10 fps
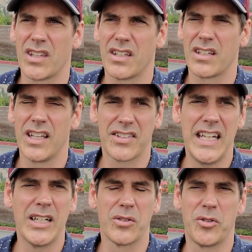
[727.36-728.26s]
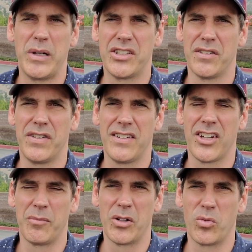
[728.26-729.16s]
his keynote speech at Vid
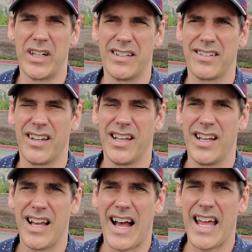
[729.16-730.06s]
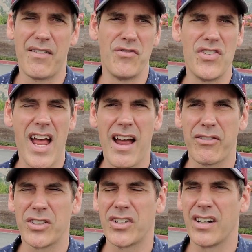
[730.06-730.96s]
Summit was, I have
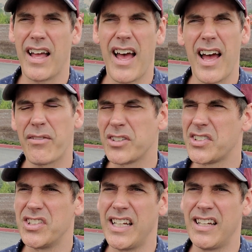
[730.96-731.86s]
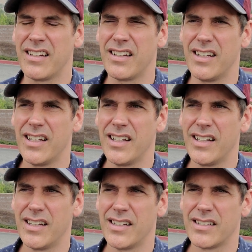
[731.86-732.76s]
never, ever seen
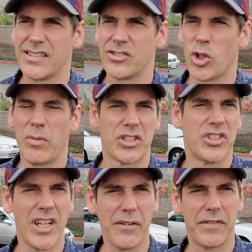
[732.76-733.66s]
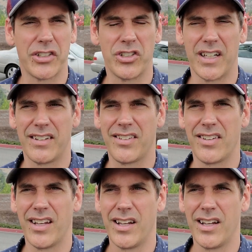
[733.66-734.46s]
so much selfishness,